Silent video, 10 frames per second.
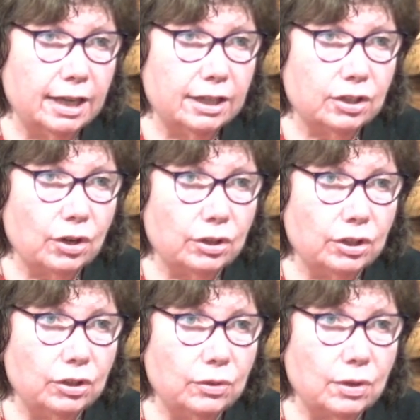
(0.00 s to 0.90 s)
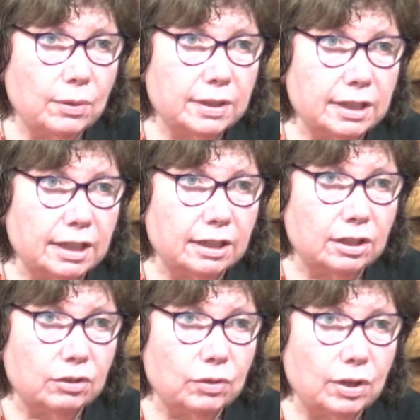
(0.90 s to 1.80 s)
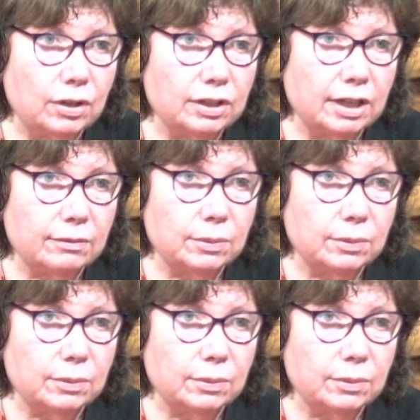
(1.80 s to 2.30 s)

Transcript: It's hard to do, though, isn't it, to treat ourselves